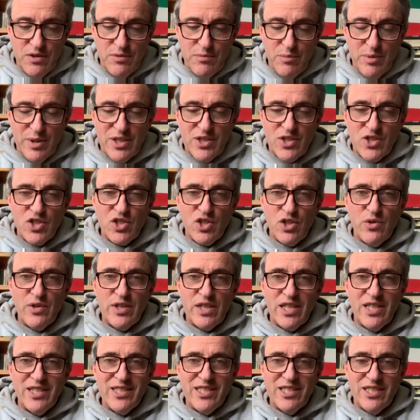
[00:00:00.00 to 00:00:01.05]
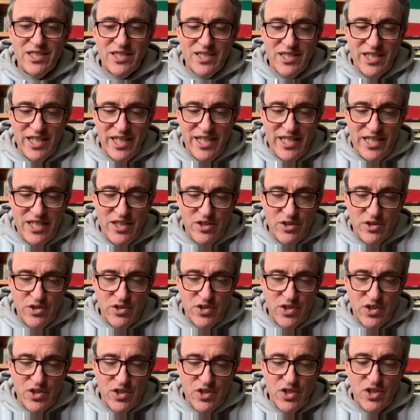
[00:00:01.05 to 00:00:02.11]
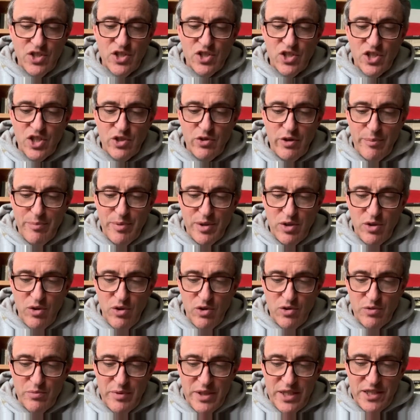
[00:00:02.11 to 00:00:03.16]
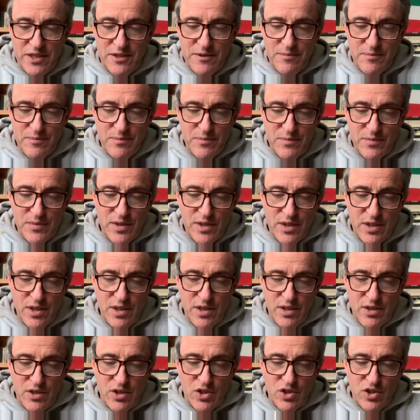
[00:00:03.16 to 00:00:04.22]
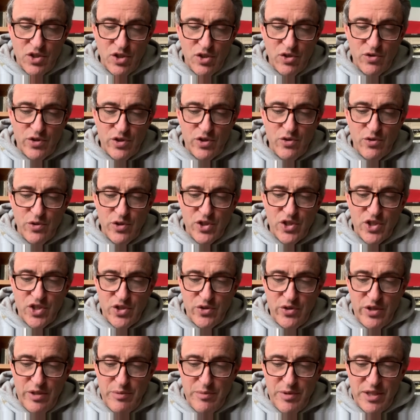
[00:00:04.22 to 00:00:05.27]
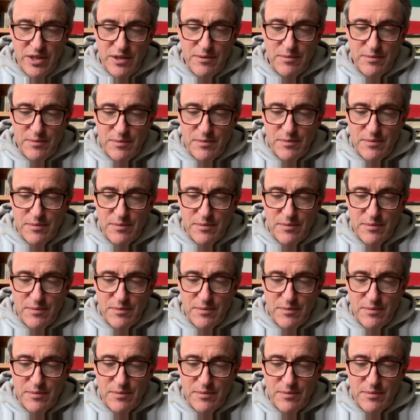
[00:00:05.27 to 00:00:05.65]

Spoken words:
but it's showing on the untidy nurses, the decrepit old men, the children who are screaming.